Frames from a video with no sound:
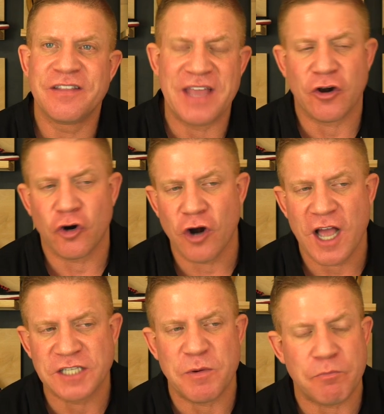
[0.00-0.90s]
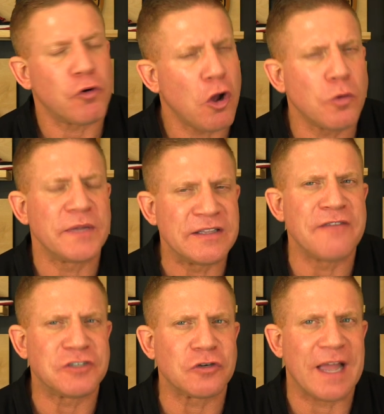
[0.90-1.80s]
that her husband probably
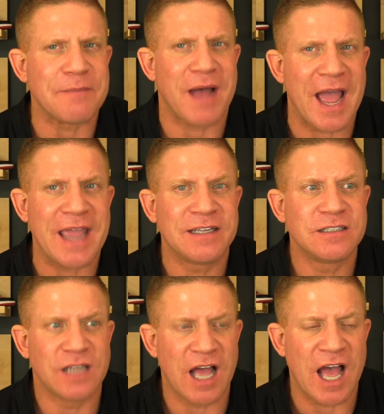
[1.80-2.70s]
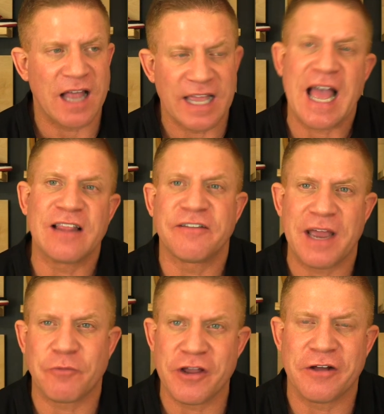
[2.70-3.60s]
loves her like my like I love
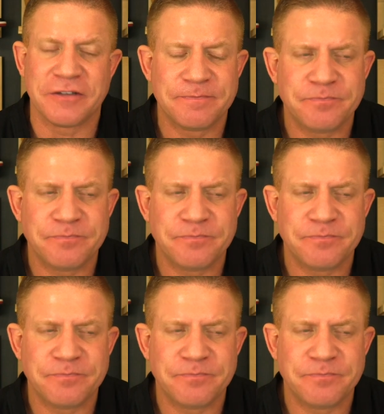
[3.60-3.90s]
Gabrielle.